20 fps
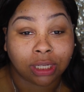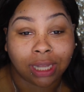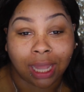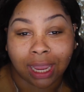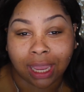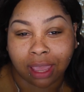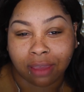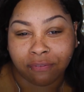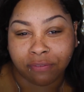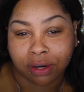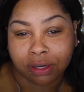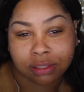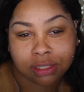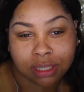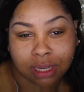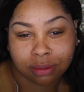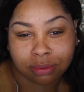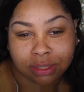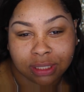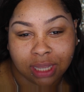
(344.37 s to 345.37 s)
Like at first
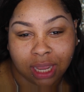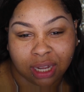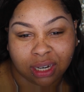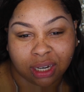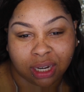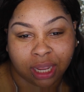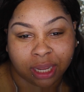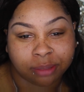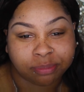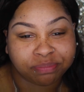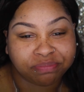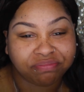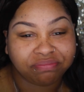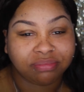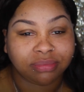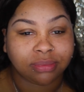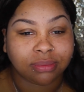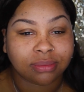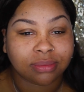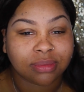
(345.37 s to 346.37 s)
I was kind of like,
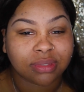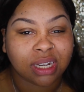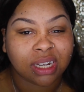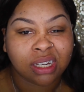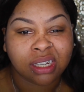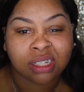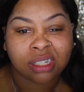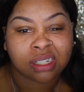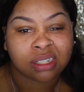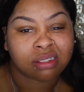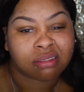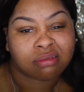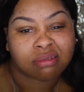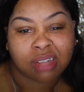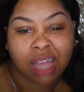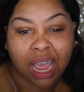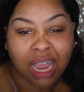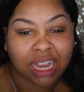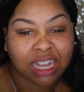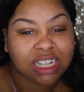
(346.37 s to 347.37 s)

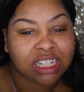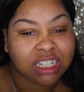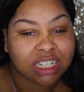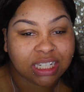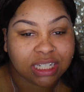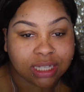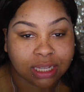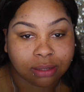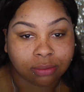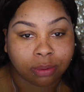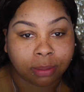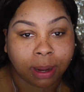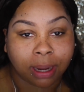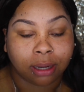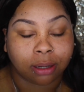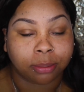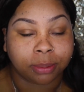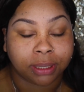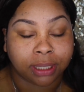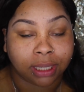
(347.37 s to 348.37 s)
I can just stick with
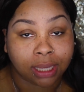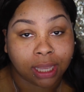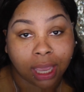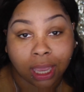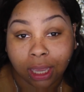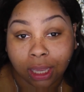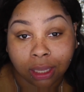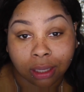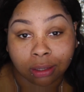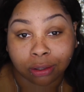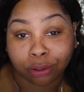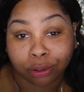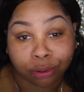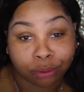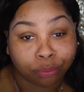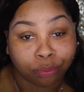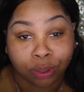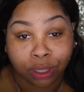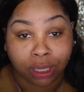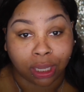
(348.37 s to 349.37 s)
my Urban Decay
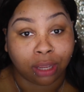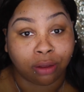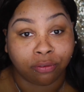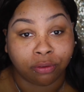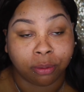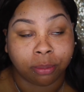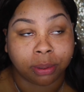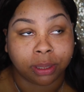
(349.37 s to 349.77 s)
or whatever,